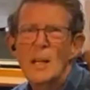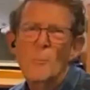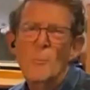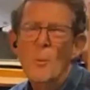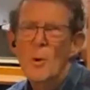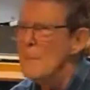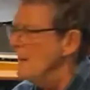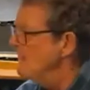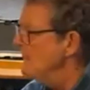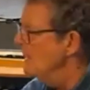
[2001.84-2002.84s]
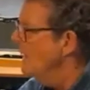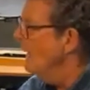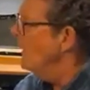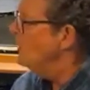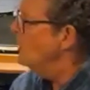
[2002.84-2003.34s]
A little more maybe.
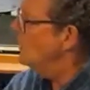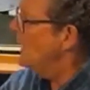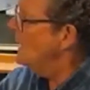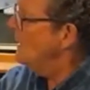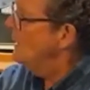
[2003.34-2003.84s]
And you get